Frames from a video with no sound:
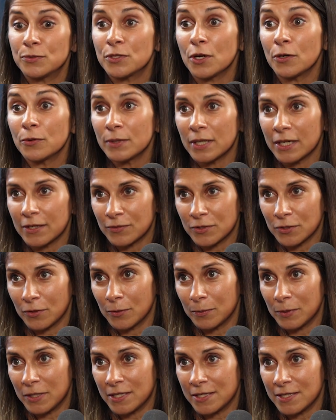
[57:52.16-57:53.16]
who don't have
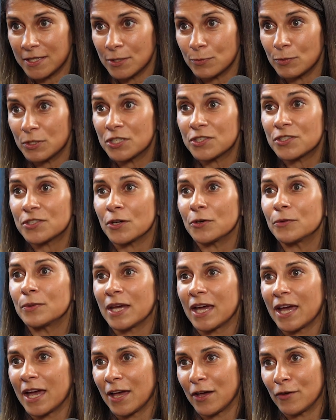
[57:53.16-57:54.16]
diabetes, we just
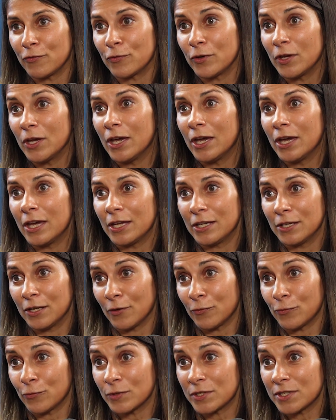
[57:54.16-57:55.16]
don't have
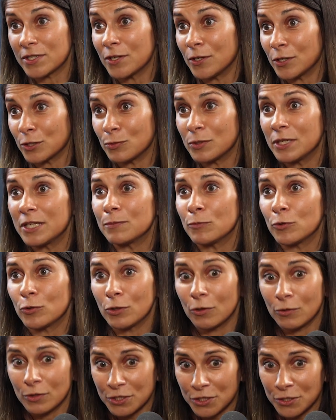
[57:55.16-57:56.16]
enough research. We need
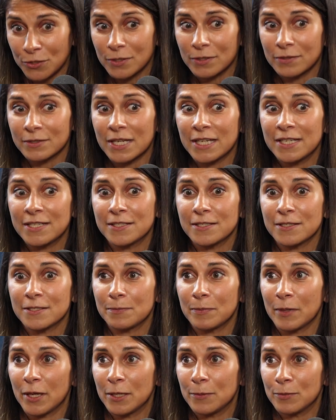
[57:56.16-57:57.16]
more longitudinal data
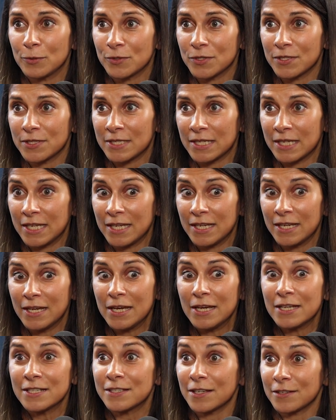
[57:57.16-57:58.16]
to be able to see,
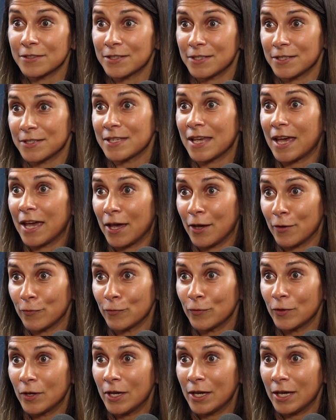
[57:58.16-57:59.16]
does this
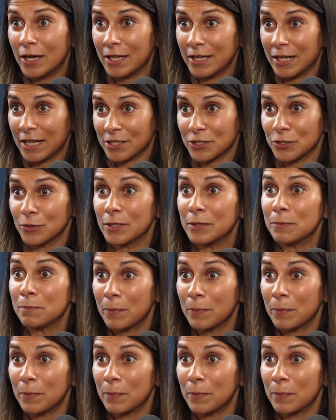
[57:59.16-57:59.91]
have an actual